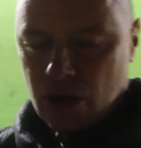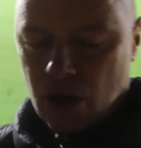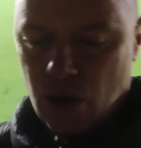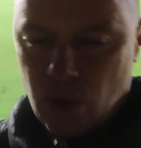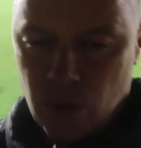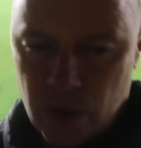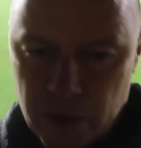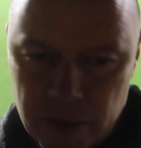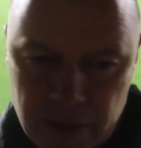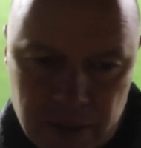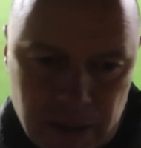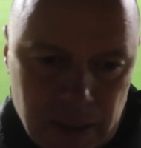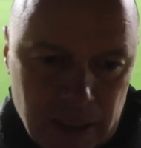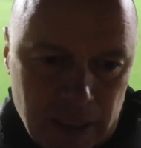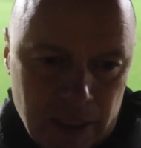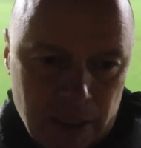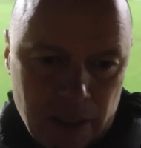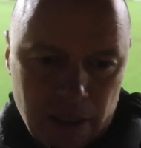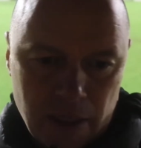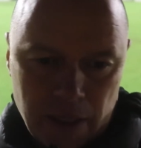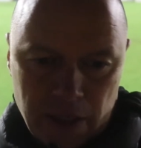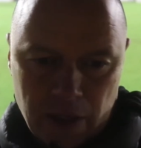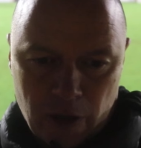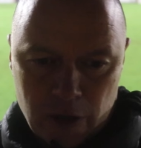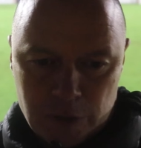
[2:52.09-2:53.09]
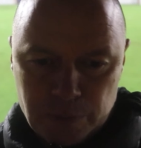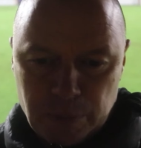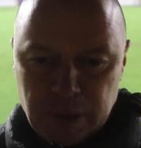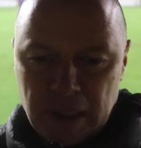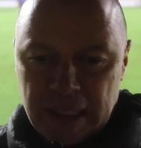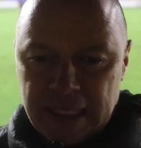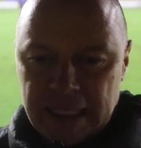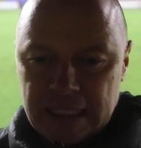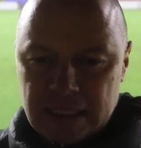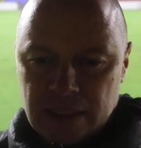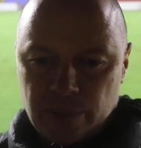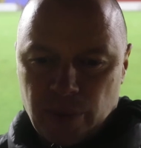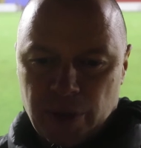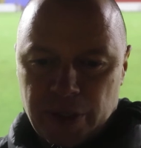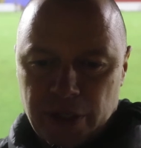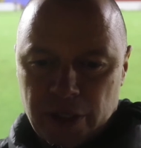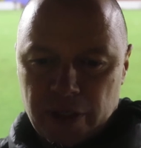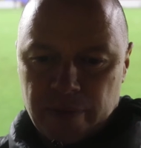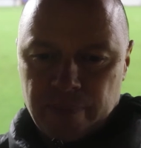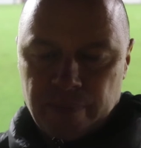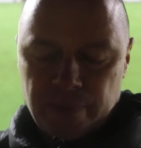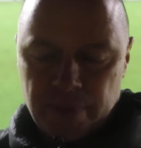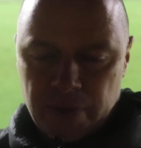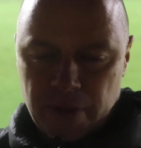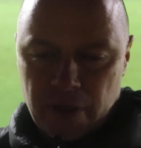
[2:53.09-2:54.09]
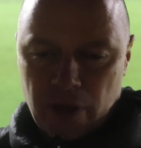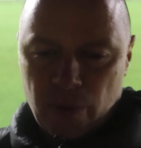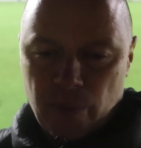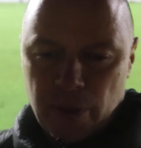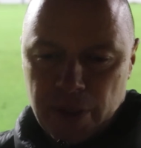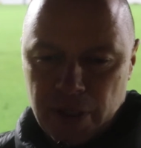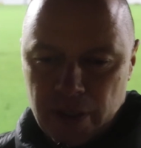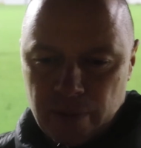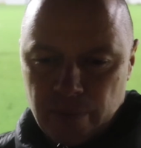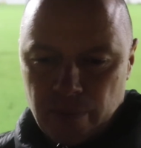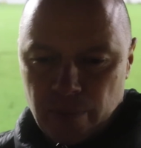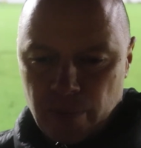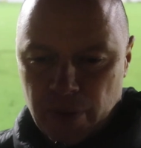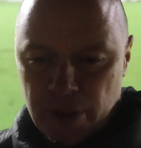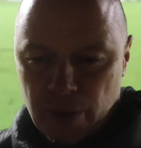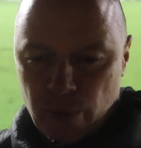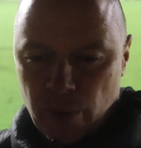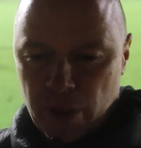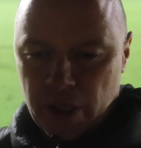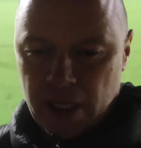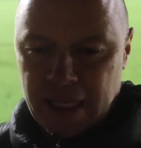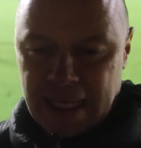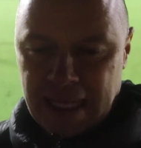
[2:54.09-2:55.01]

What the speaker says: goal, and it's pleasing when you want to